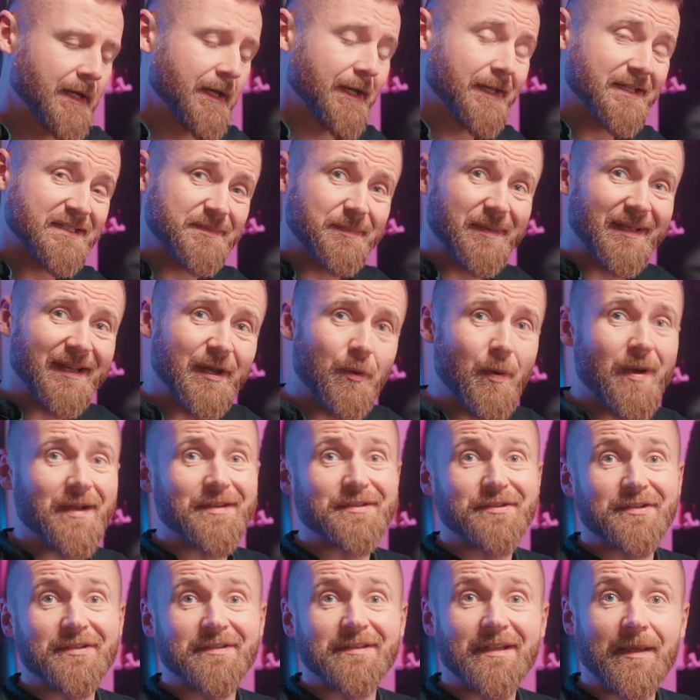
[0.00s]
It's been a while
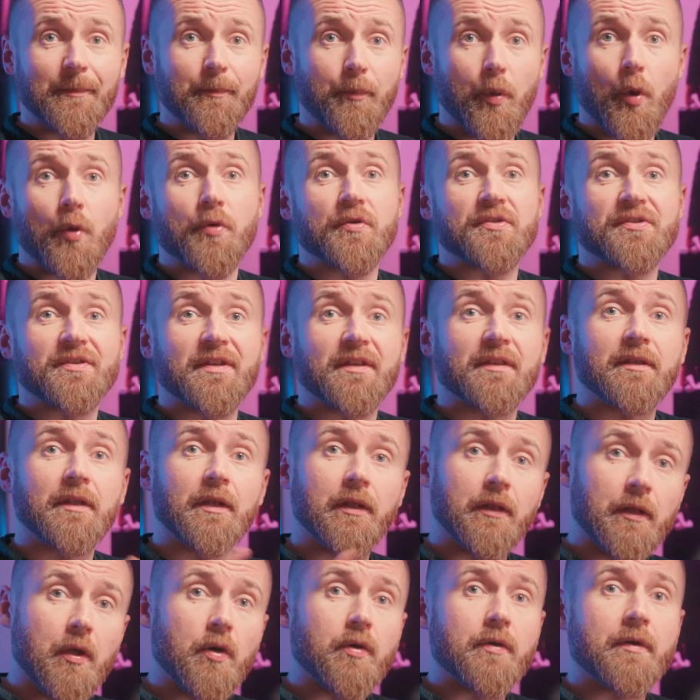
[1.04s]
since I posted the
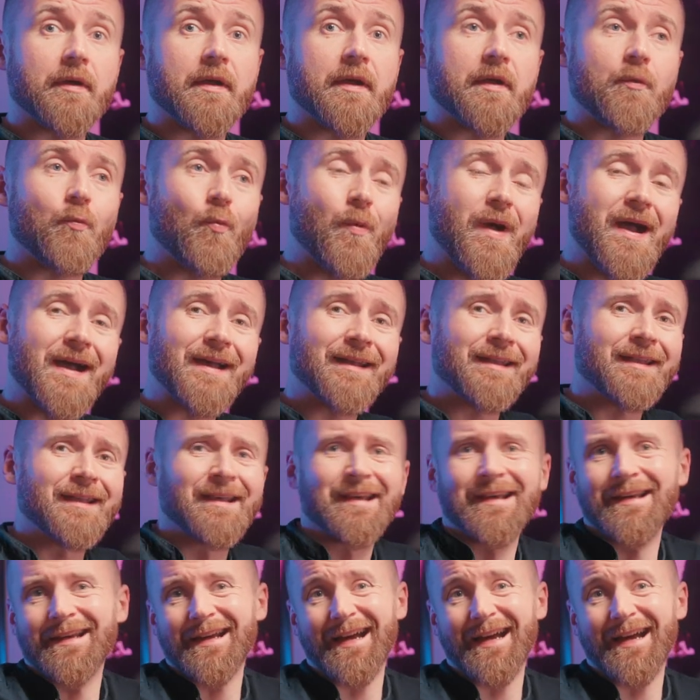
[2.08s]
longer one.